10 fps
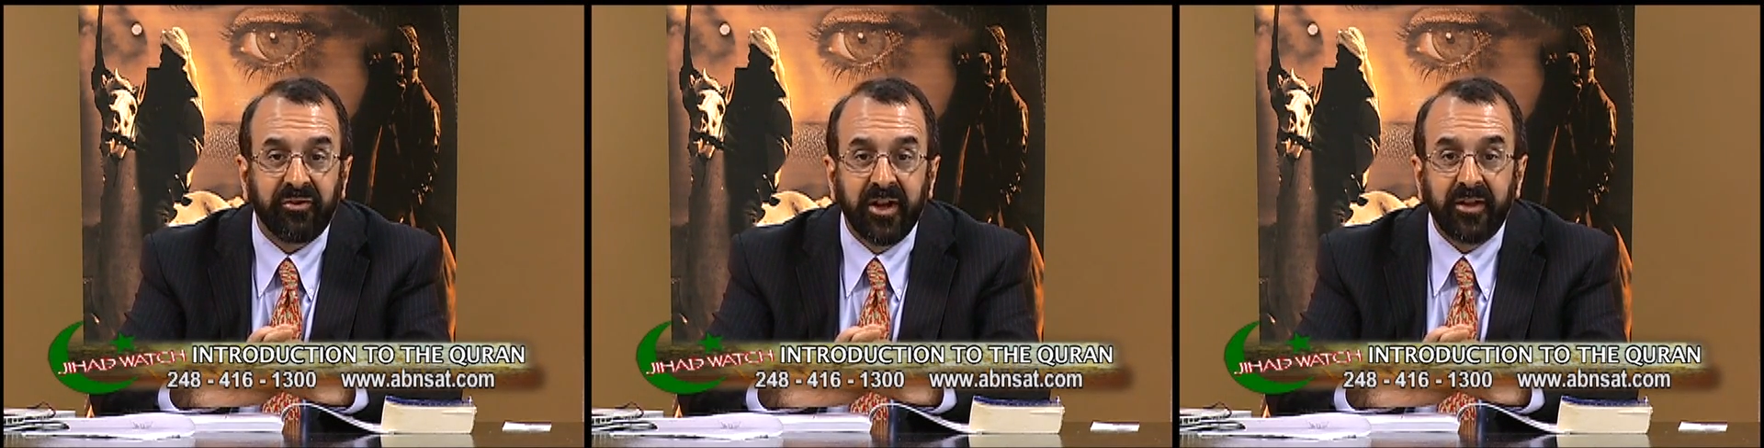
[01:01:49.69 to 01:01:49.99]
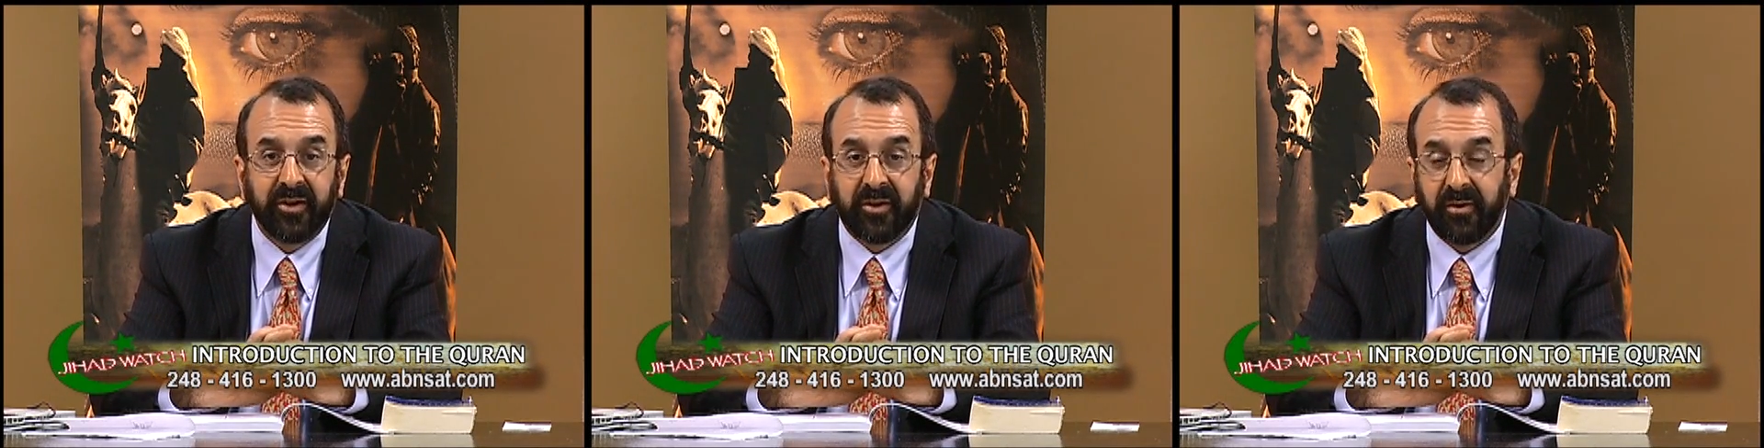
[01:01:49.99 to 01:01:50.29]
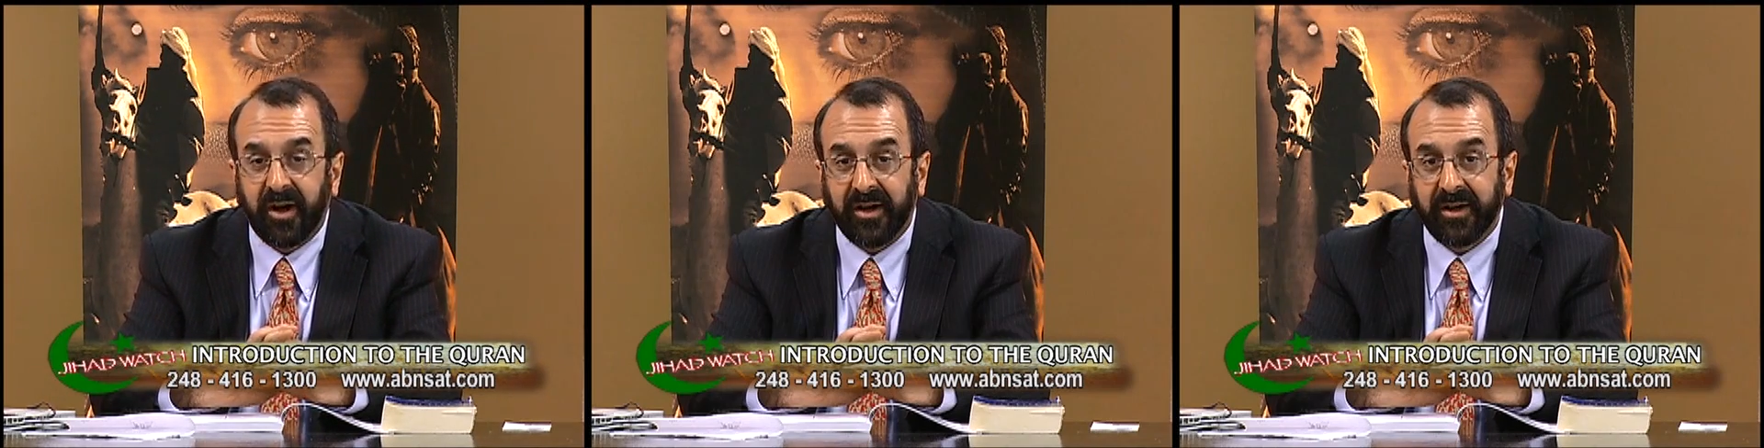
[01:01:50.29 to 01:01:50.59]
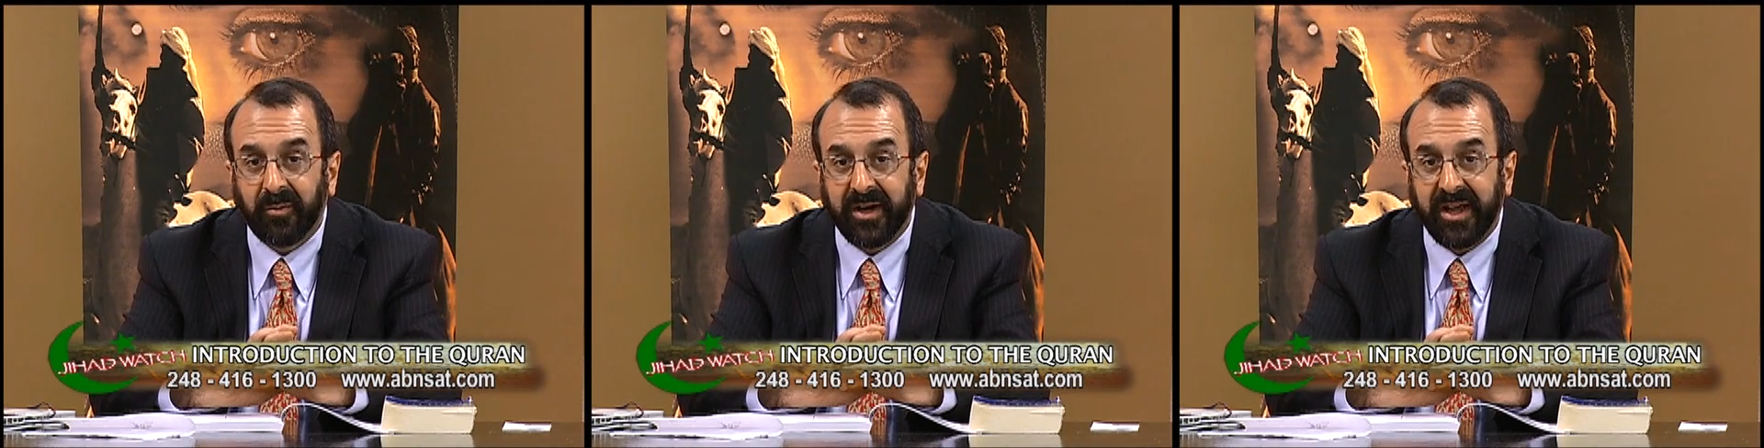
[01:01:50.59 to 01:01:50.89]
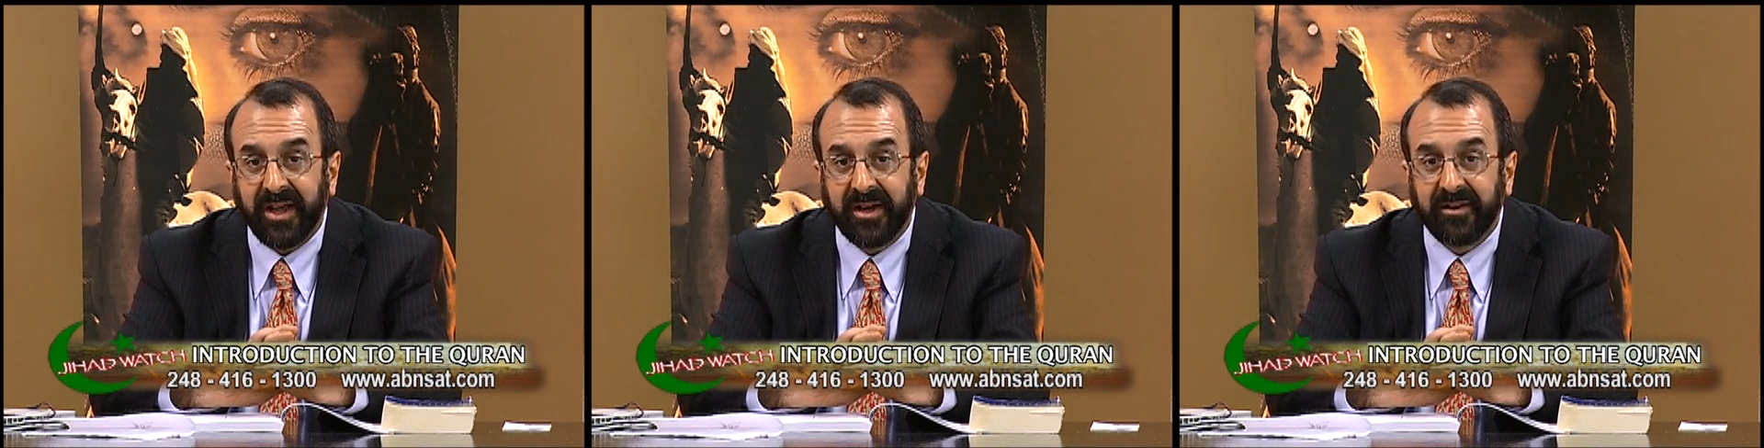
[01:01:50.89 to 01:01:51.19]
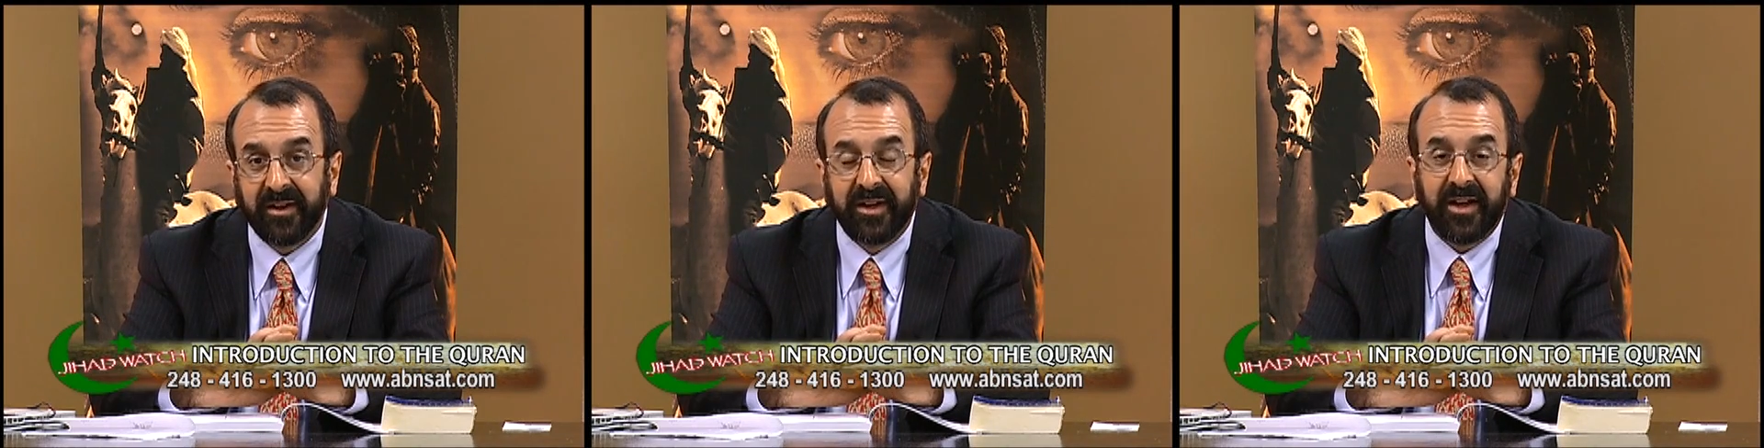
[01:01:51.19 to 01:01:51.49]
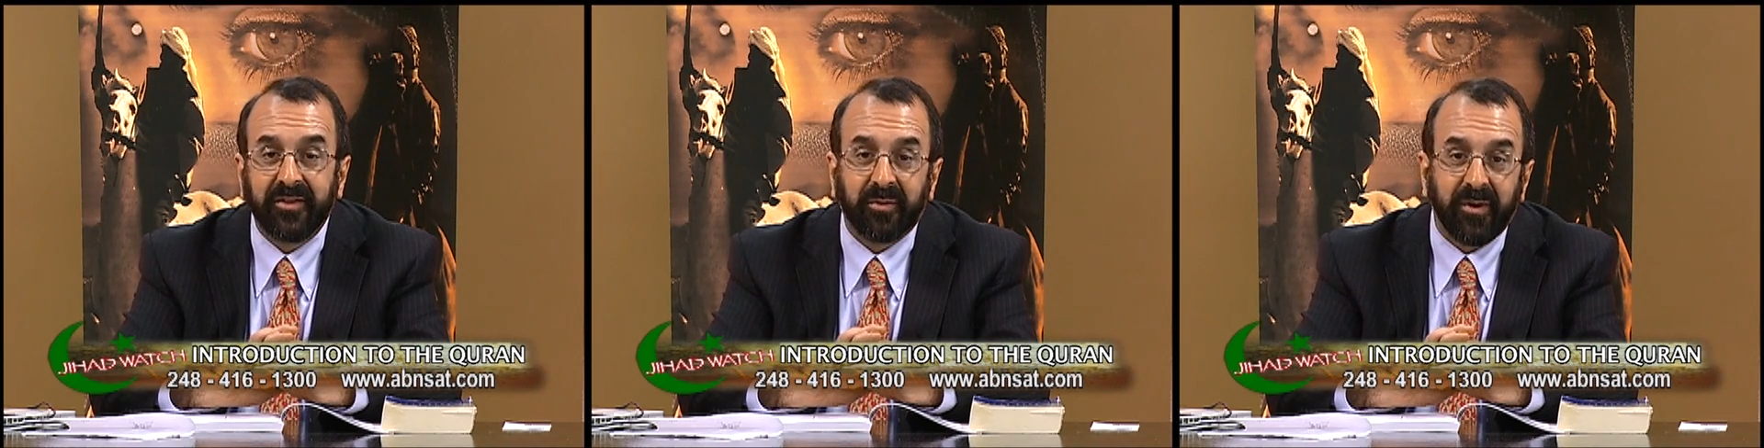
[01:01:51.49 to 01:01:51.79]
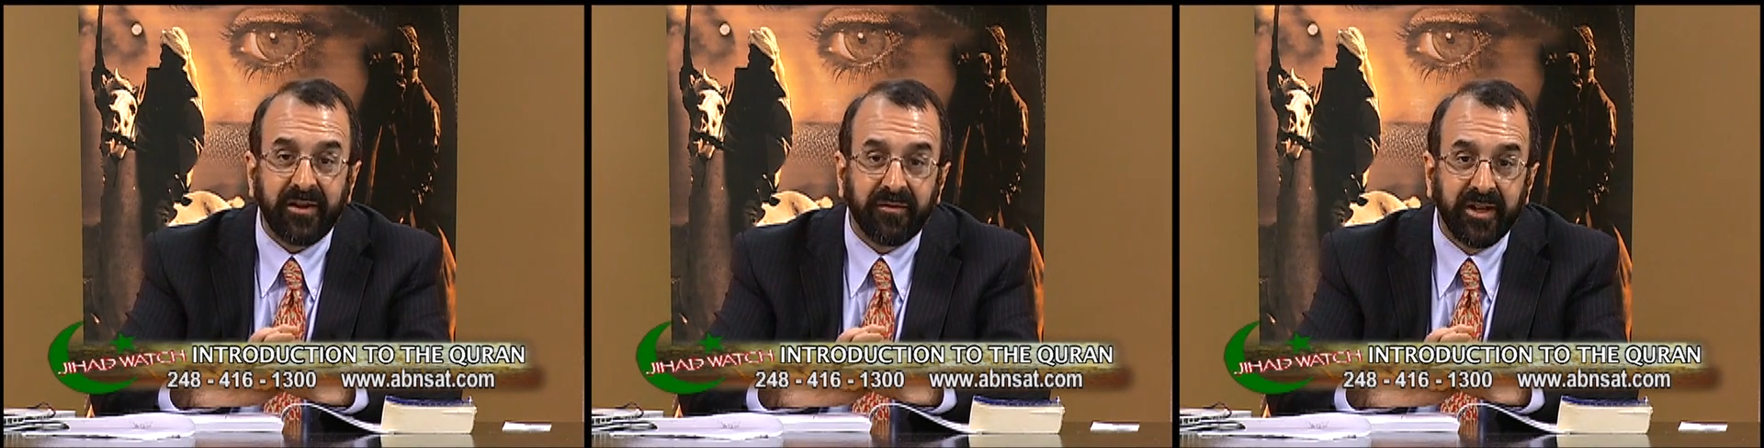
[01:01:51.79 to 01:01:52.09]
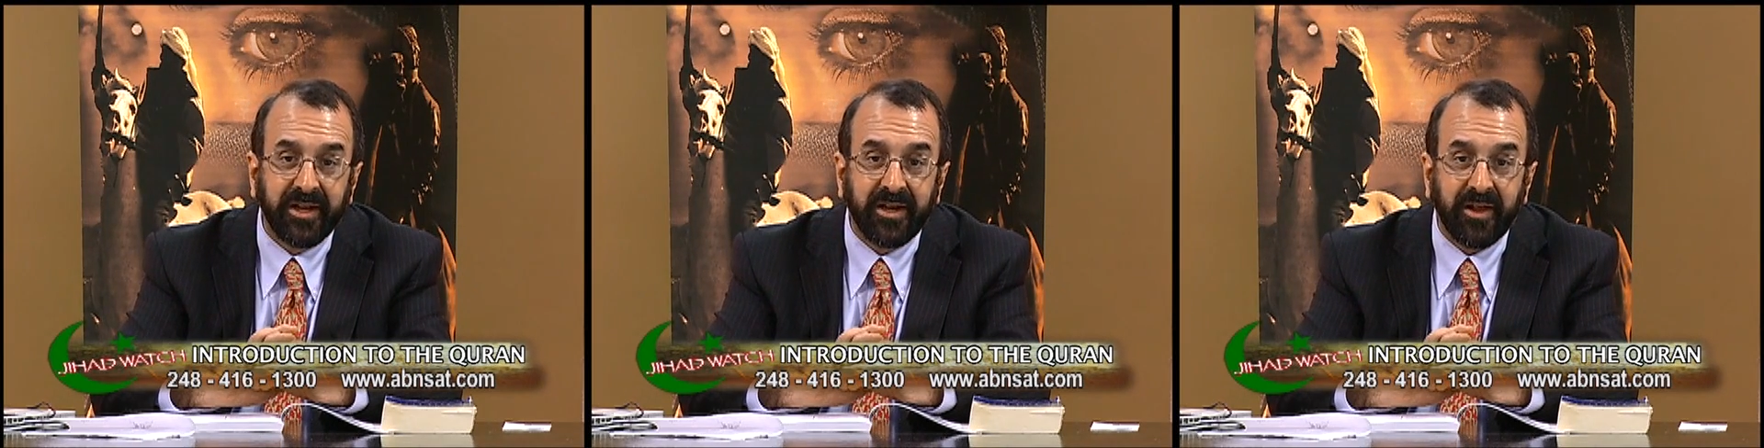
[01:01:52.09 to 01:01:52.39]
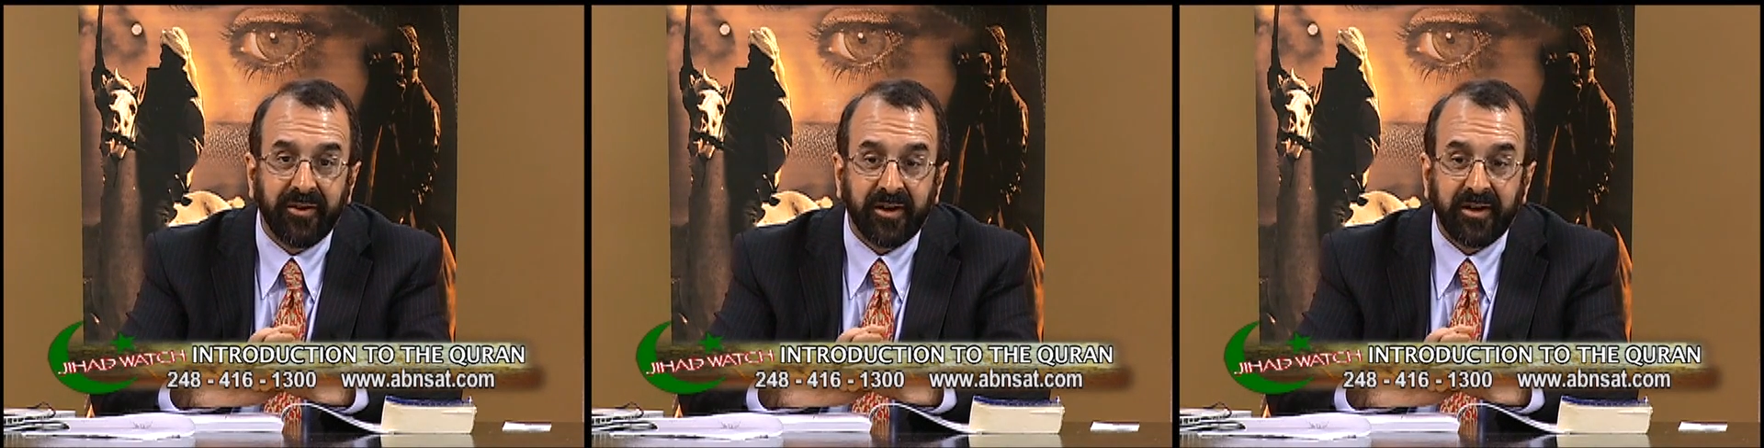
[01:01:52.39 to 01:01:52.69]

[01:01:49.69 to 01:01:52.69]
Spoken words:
the Quran in one hand and the rifle in another,